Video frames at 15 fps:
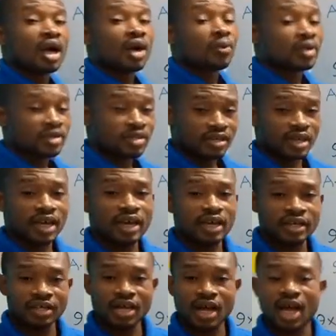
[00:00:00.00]
And once
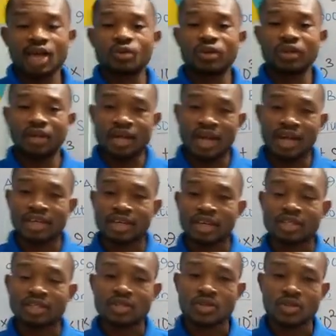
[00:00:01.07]
again, I would
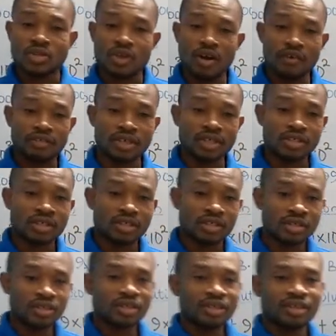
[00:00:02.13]
like to solve it
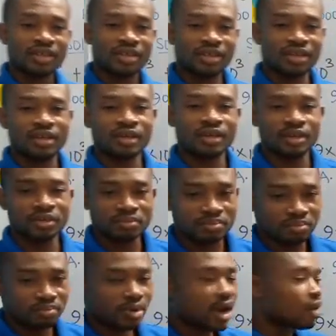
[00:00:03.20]
in
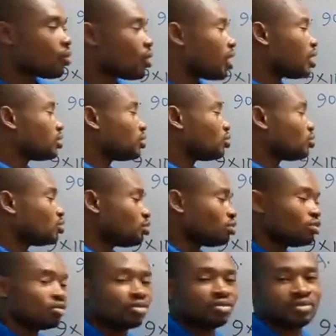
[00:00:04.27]
power
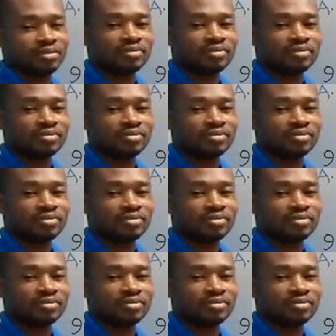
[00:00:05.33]
2.